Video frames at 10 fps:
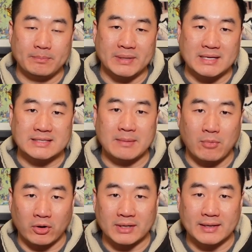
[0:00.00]
PSA
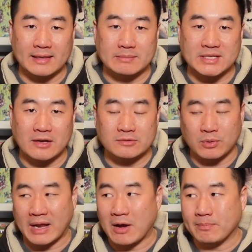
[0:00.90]
marketed themselves,
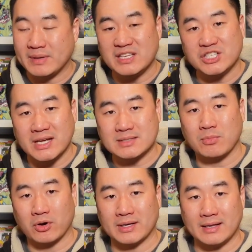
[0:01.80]
but how BGS
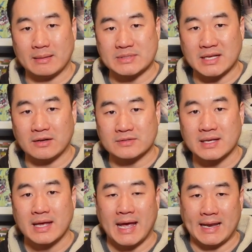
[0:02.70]
marketed
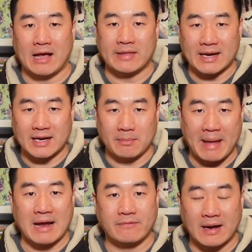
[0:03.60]
themselves and how that kind of
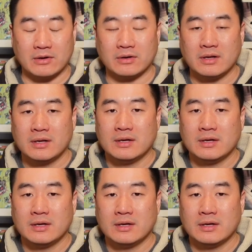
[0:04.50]
backfired.